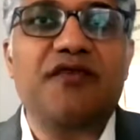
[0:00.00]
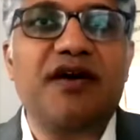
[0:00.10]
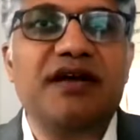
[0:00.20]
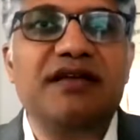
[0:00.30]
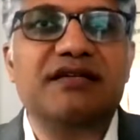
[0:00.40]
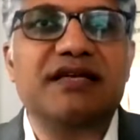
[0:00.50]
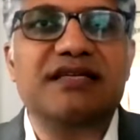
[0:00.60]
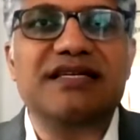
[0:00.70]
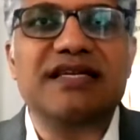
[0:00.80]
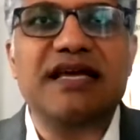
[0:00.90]
find is
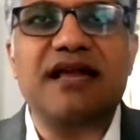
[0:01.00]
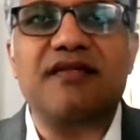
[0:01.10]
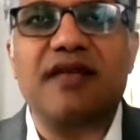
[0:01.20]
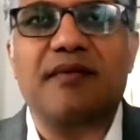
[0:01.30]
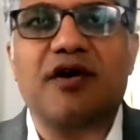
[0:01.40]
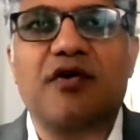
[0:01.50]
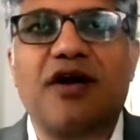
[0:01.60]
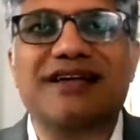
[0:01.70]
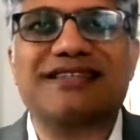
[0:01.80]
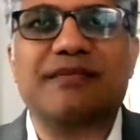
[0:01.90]
that to get them
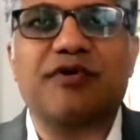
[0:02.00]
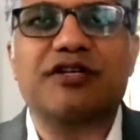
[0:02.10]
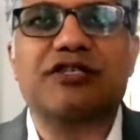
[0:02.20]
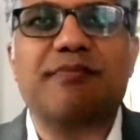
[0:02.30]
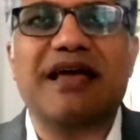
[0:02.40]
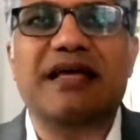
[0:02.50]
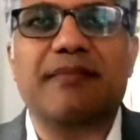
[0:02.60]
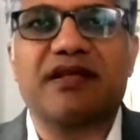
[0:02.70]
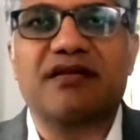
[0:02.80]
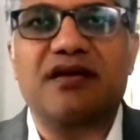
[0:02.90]
across the bridge to
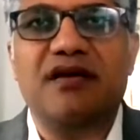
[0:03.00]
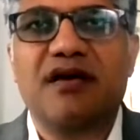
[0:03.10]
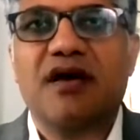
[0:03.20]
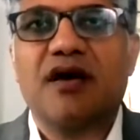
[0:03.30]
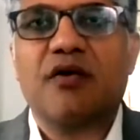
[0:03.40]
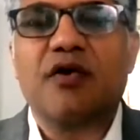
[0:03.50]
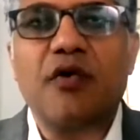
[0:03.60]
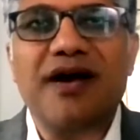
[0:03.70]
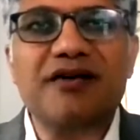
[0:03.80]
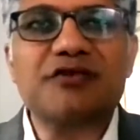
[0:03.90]
bankability
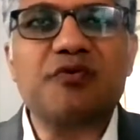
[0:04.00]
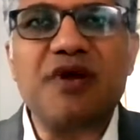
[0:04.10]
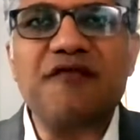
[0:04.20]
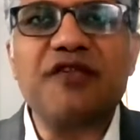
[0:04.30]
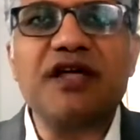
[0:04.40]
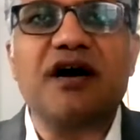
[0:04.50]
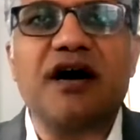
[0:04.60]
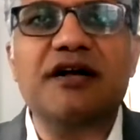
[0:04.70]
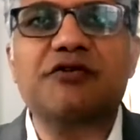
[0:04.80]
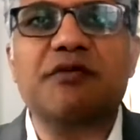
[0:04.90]
requires roughly
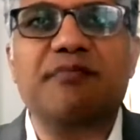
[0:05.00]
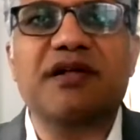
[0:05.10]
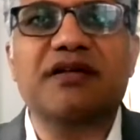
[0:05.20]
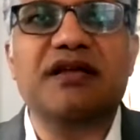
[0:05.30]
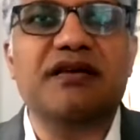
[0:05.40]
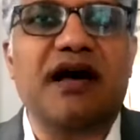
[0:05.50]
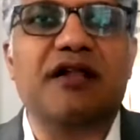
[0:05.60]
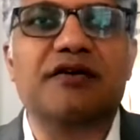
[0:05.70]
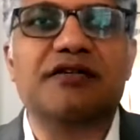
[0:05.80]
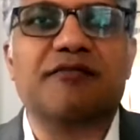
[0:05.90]
$100 billion
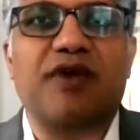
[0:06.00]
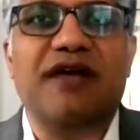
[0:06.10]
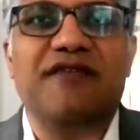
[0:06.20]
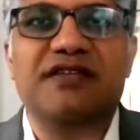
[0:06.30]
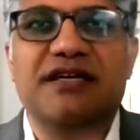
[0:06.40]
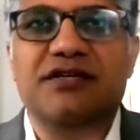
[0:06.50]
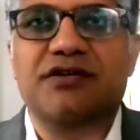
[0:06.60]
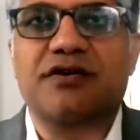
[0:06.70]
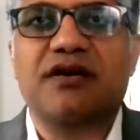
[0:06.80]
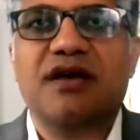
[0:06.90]
of private
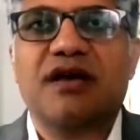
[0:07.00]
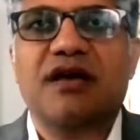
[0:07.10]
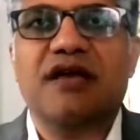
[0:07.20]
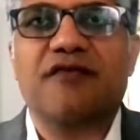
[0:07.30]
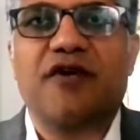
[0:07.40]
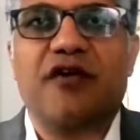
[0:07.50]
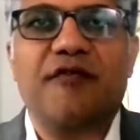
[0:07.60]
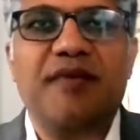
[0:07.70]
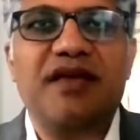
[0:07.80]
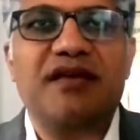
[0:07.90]
sector
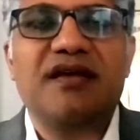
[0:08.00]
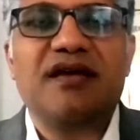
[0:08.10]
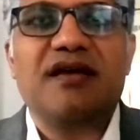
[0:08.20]
involvement